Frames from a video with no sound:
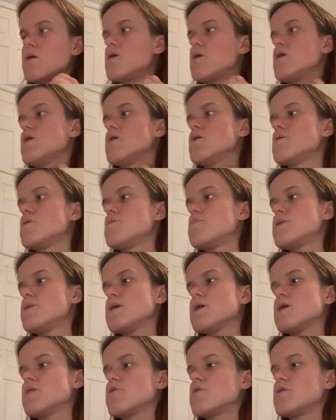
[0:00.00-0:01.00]
It would
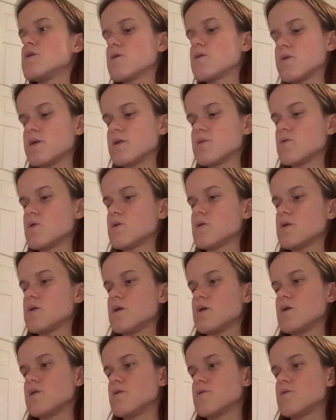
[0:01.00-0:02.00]
be learning
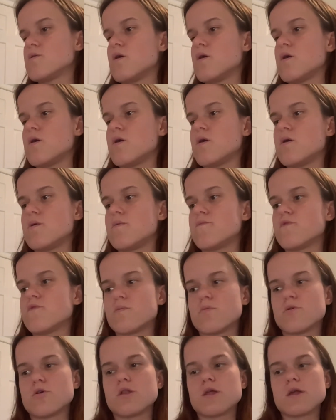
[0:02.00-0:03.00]
resources
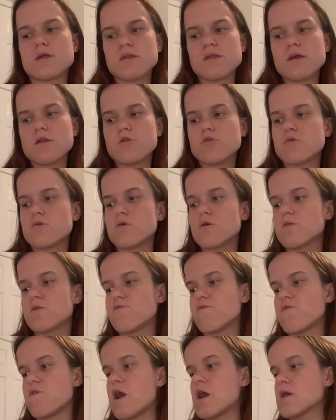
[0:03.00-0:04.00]
from Learning Essentials,
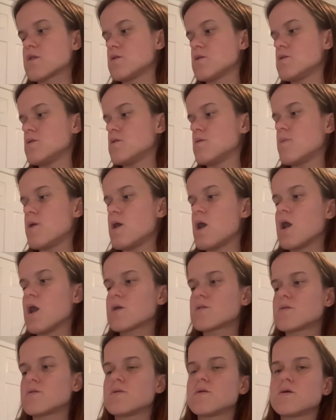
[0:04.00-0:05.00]
Fox in the
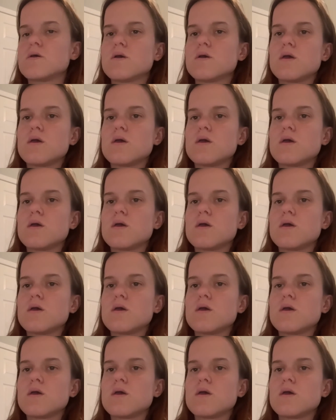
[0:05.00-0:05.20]
Box.